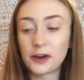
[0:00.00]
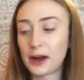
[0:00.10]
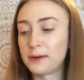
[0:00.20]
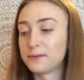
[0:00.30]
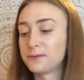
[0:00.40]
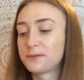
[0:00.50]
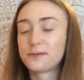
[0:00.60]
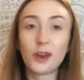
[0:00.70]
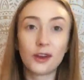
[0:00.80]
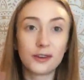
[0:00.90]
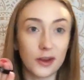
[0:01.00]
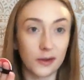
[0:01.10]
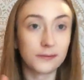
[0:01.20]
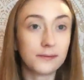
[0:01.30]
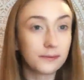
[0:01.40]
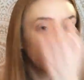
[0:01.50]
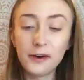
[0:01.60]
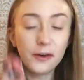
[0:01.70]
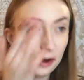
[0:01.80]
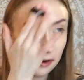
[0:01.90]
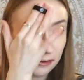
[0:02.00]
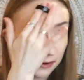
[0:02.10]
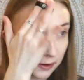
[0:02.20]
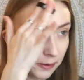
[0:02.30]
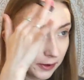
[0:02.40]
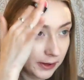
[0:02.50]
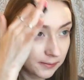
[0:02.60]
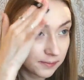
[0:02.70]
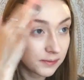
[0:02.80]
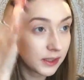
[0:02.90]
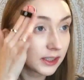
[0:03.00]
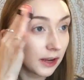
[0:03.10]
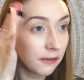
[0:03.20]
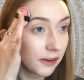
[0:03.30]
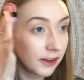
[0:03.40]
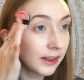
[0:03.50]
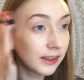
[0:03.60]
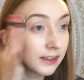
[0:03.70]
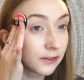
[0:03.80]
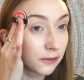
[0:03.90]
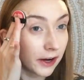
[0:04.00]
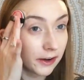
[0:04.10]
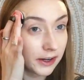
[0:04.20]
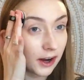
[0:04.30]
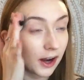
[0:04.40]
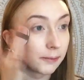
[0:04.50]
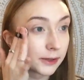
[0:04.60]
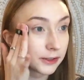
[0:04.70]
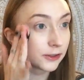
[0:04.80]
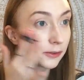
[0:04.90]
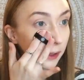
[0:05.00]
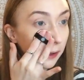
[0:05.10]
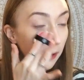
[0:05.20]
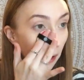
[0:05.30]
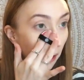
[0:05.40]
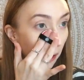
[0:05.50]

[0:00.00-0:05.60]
Okay, so I don't know how I feel about it because I feel like this is very time consuming.